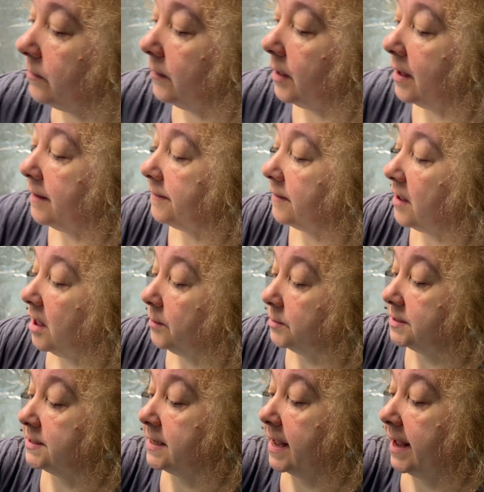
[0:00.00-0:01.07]
as I
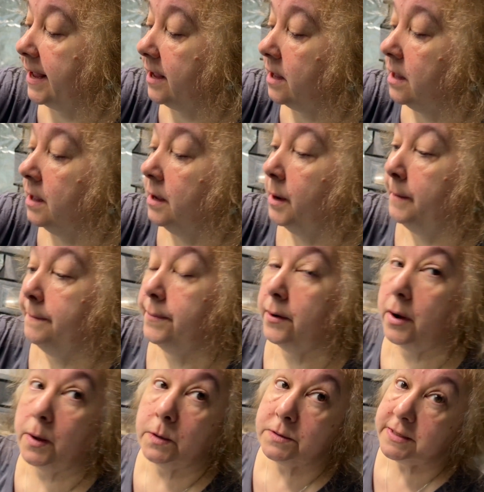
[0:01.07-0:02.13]
was saying,
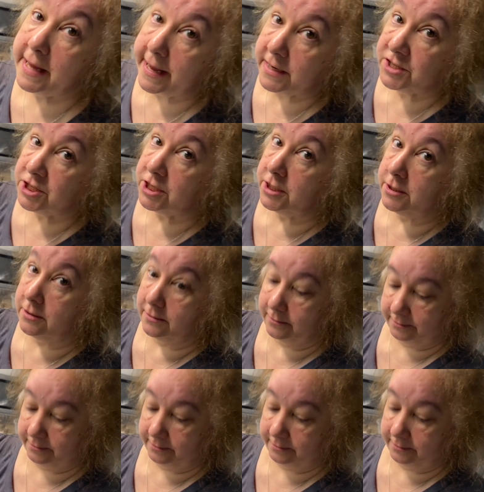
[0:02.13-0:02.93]
protection.